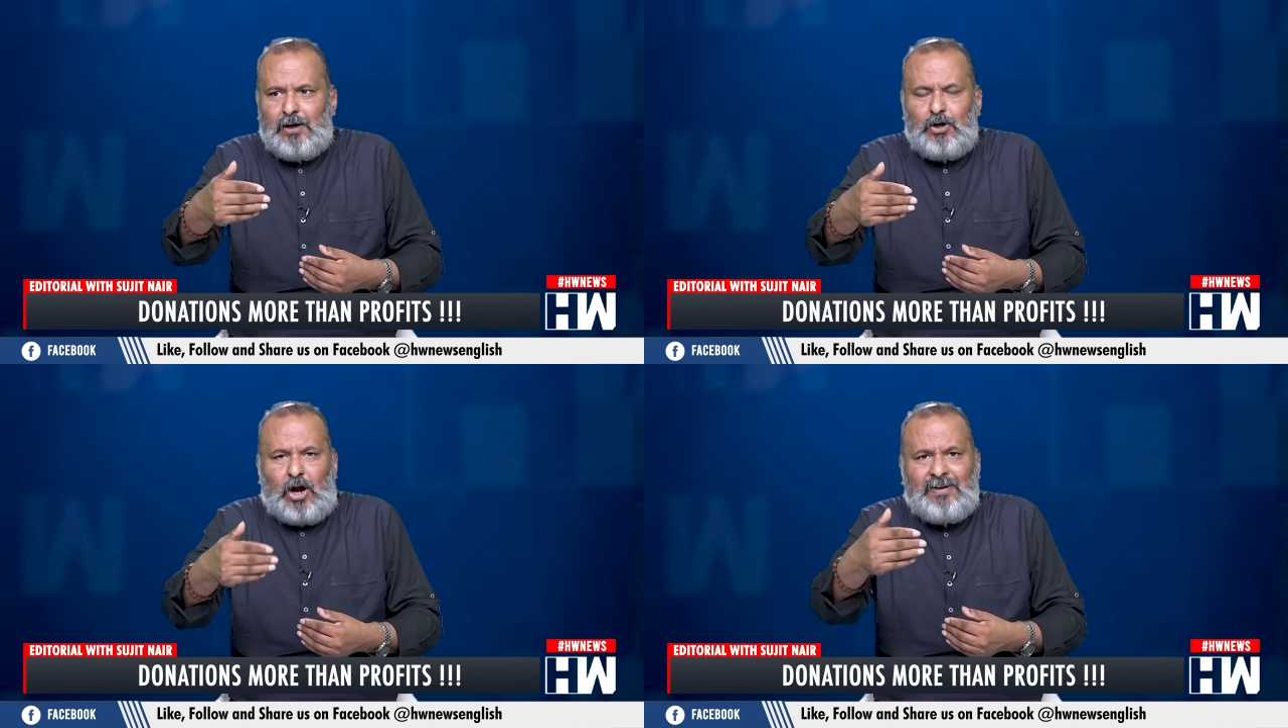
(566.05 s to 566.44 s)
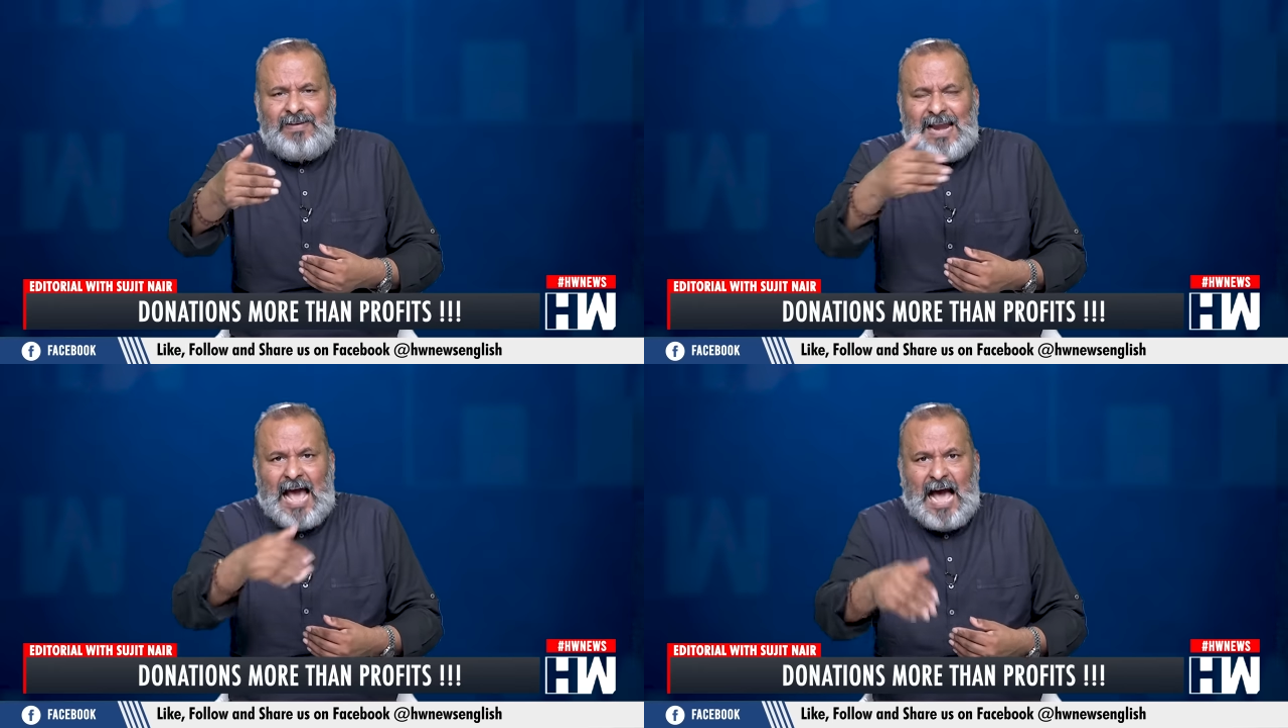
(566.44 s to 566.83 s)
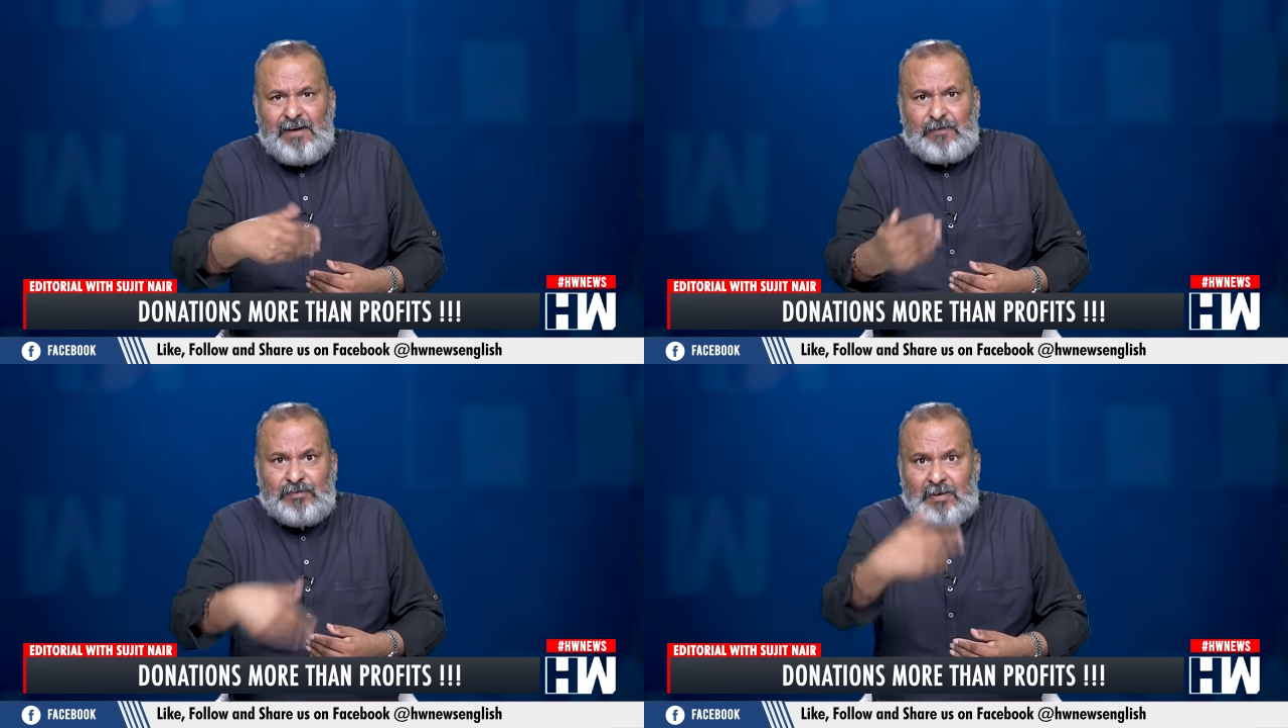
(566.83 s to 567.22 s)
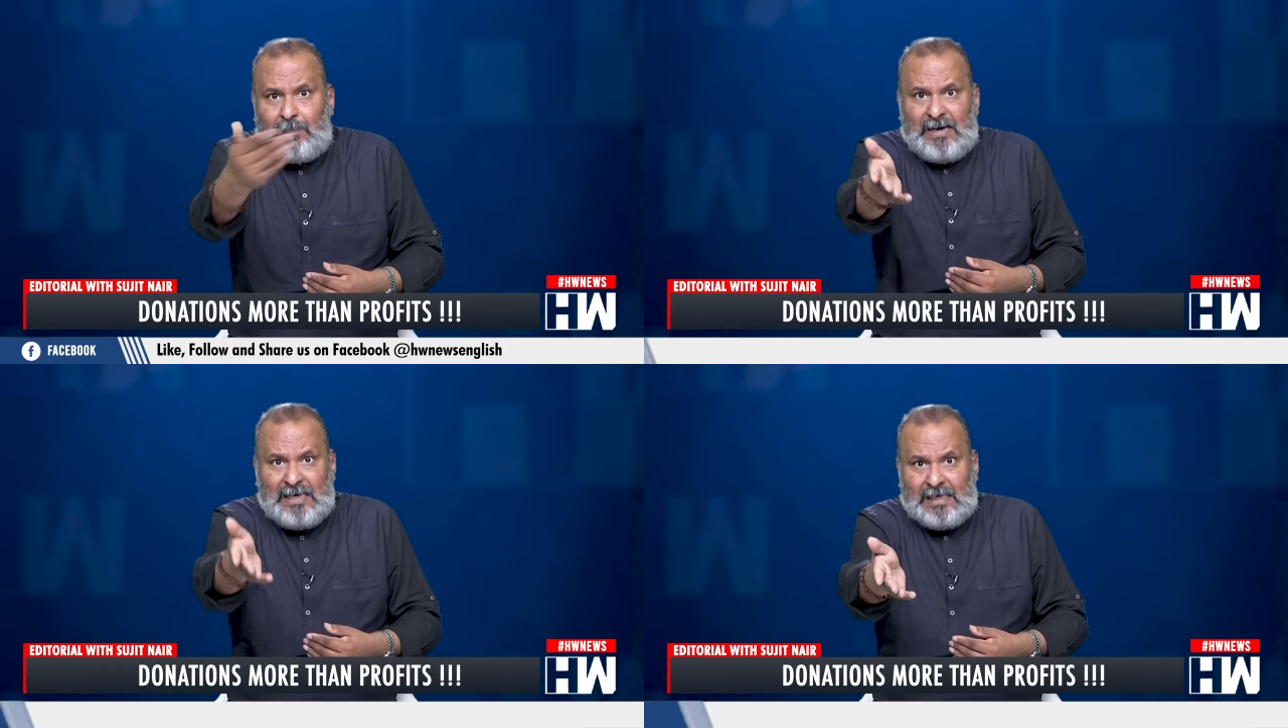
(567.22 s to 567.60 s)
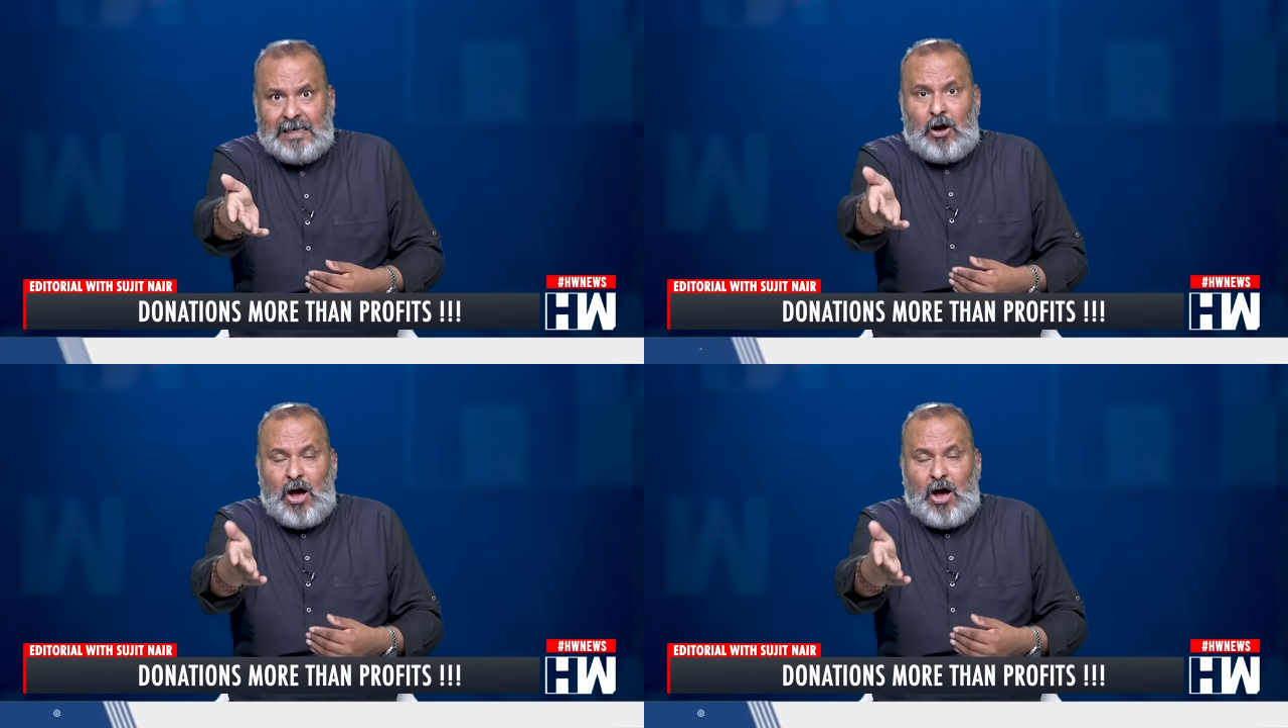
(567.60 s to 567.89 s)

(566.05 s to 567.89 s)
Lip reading: not even half of the money,